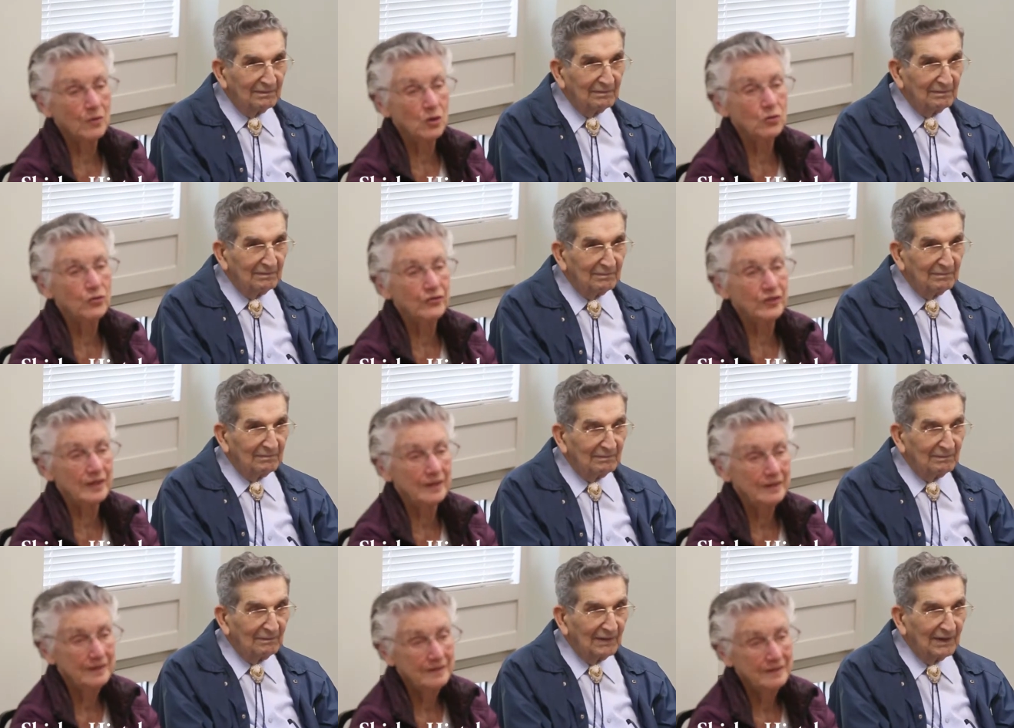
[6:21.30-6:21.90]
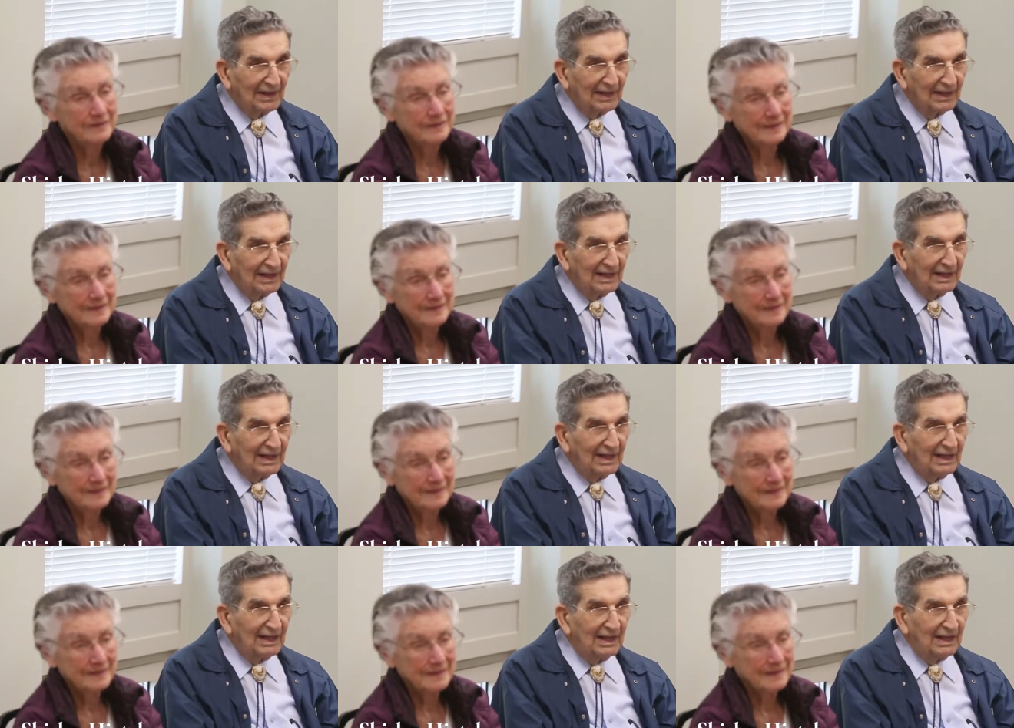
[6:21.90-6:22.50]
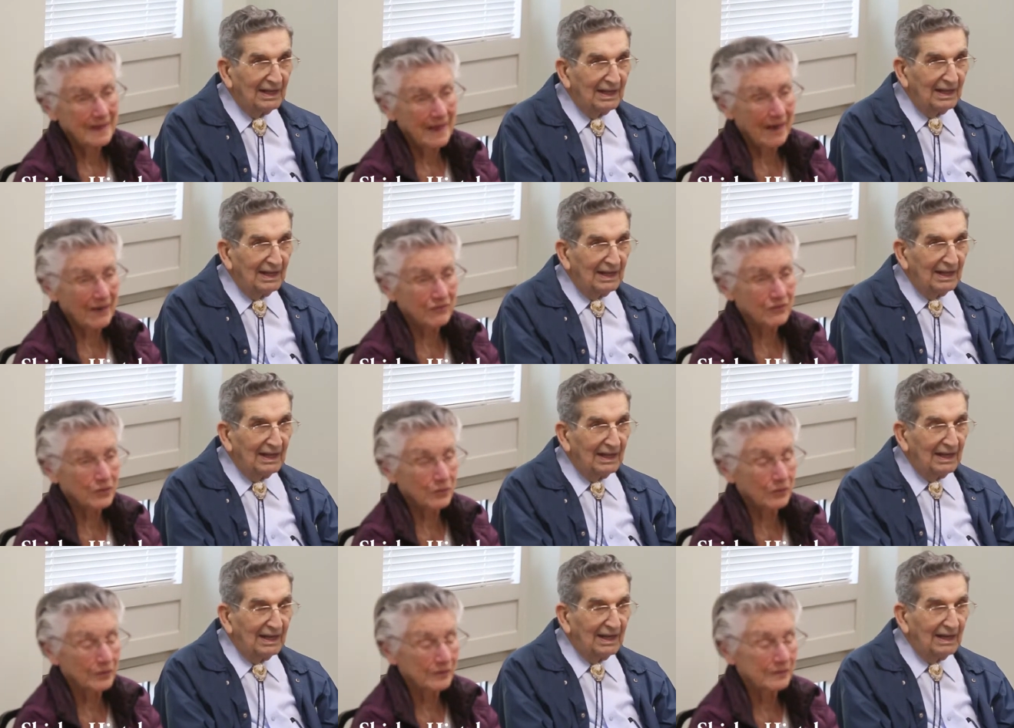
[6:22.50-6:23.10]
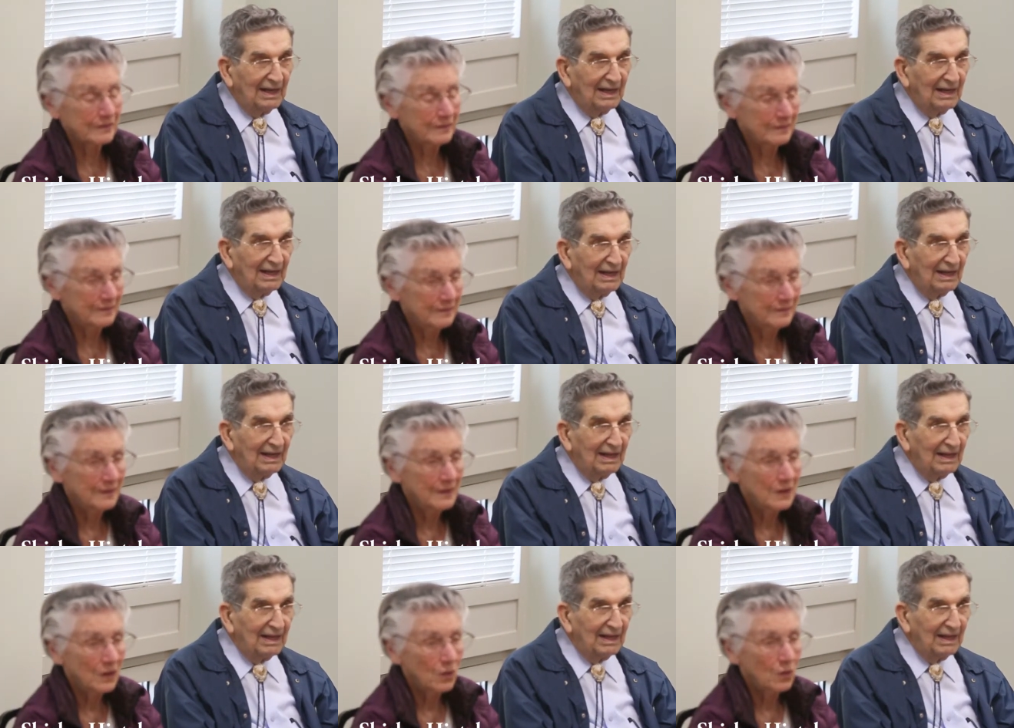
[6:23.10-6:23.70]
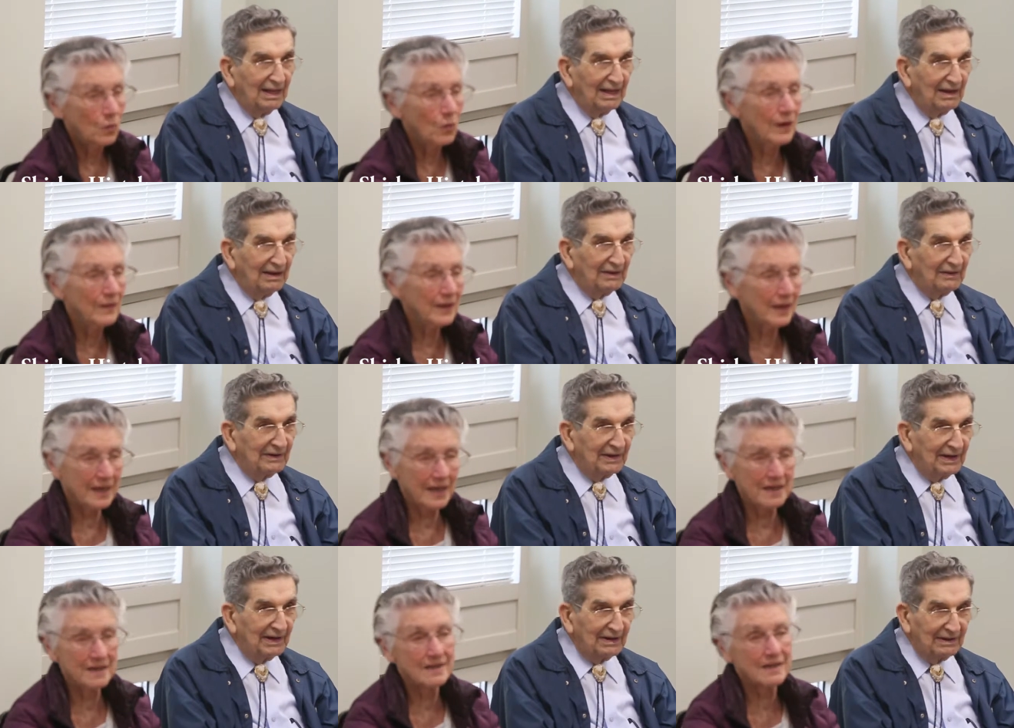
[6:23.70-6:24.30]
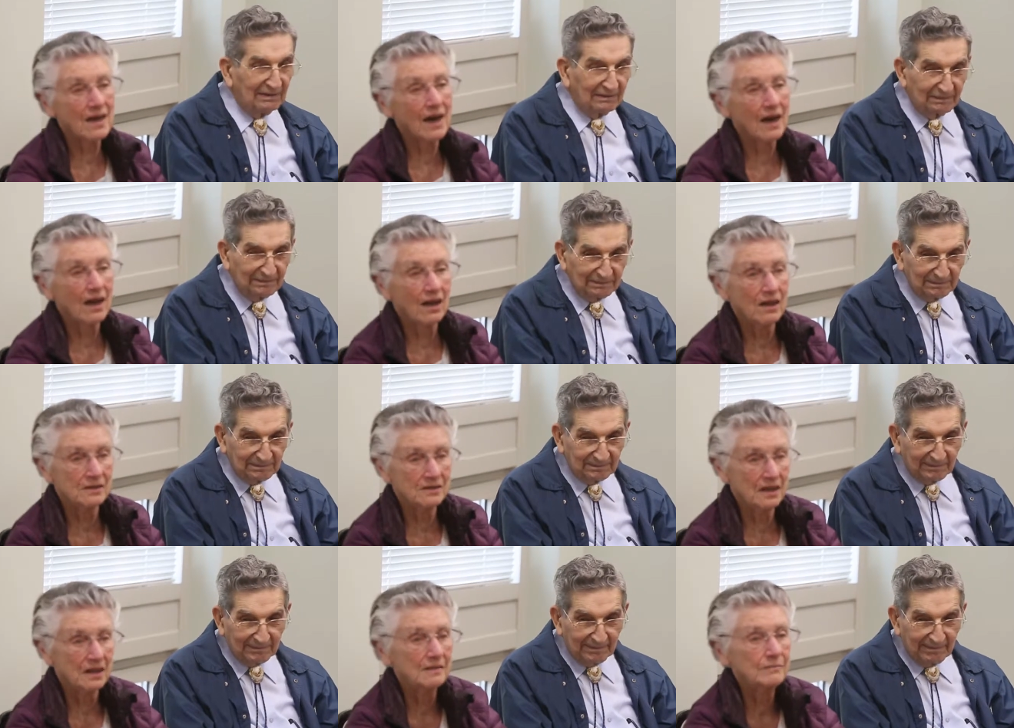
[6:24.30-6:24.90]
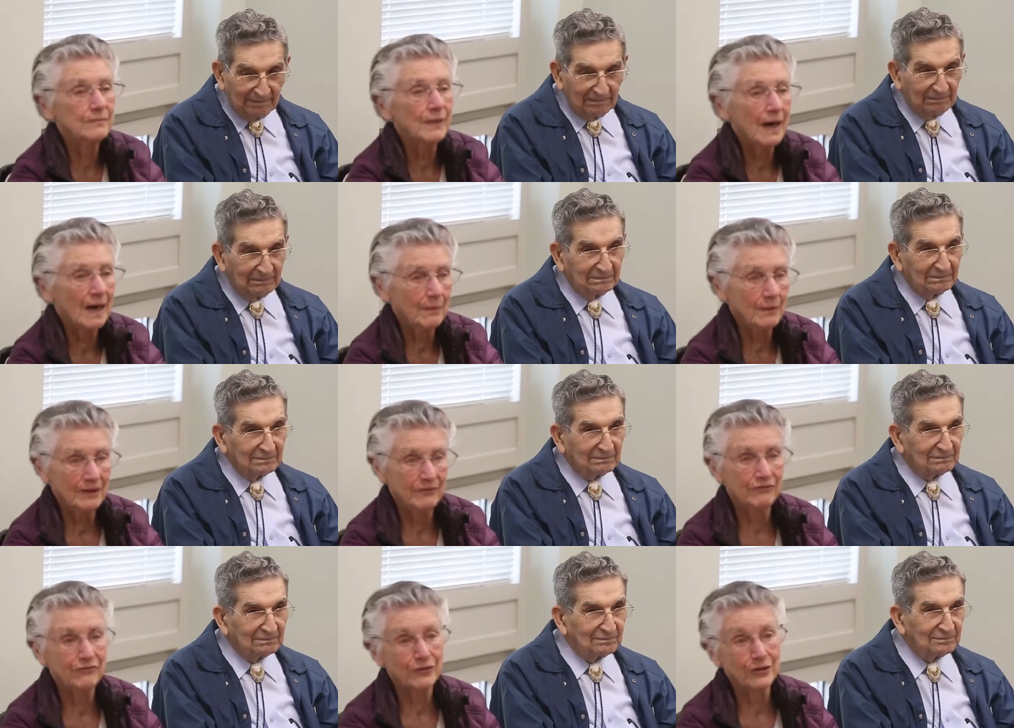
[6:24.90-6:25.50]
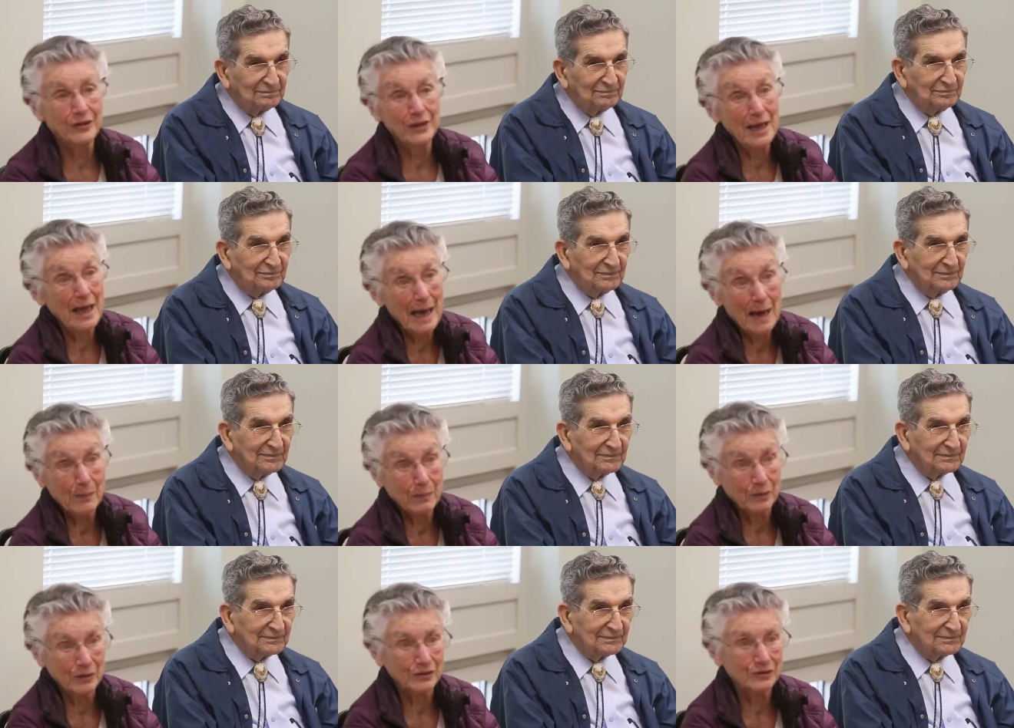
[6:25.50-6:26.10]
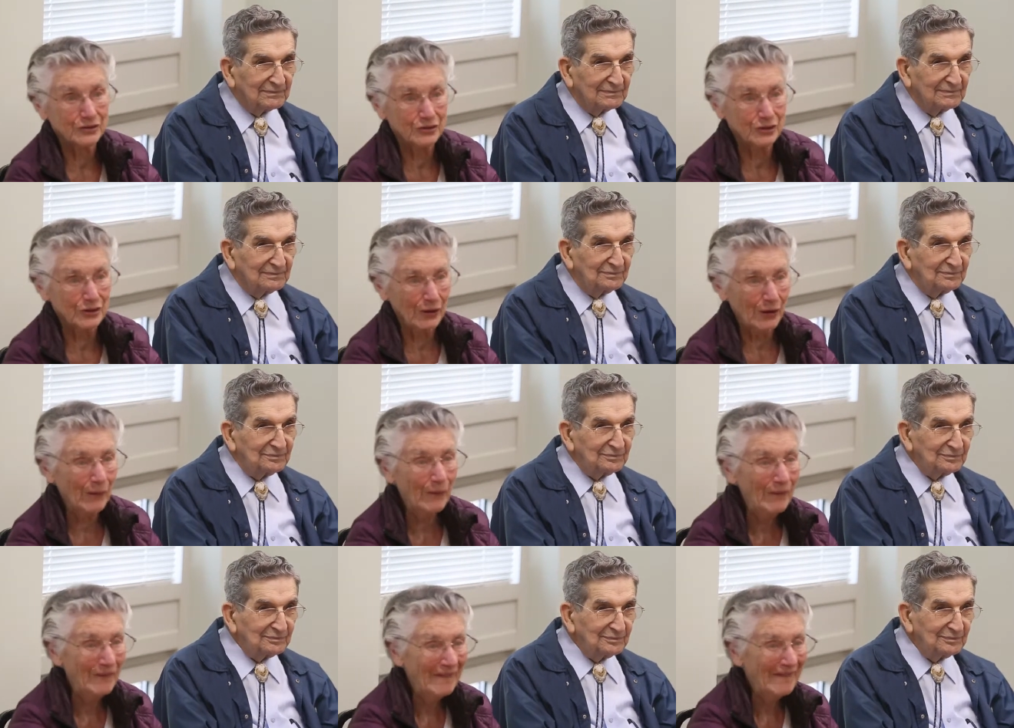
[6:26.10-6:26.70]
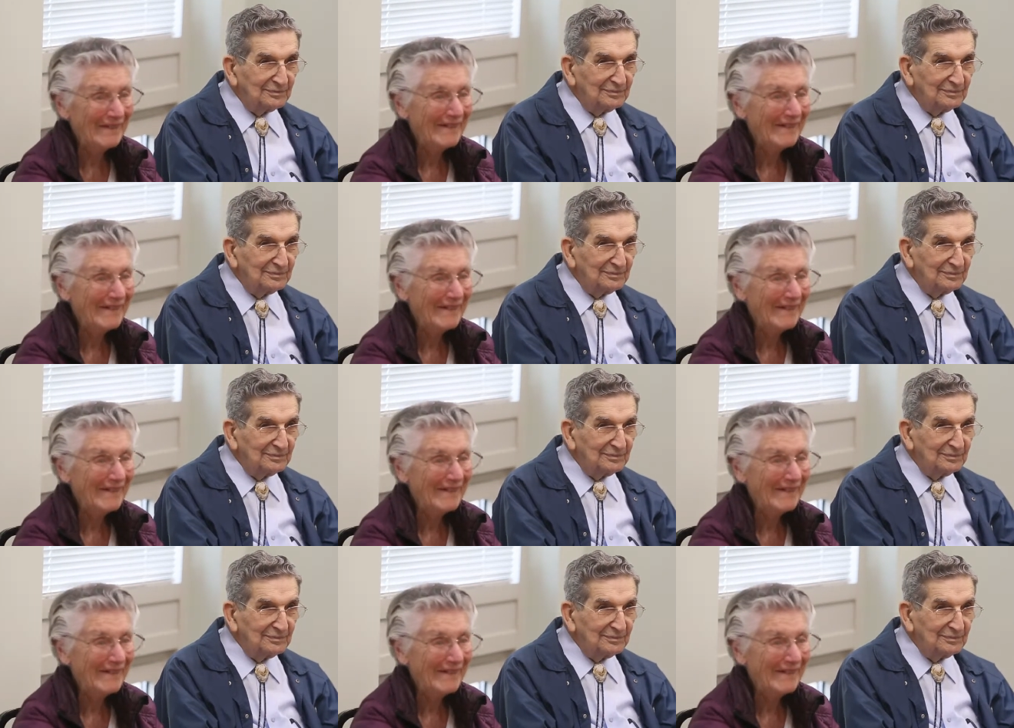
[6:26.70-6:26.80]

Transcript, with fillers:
Speaker 1: movie after the when the kids got all done bobbing for the apples, you know,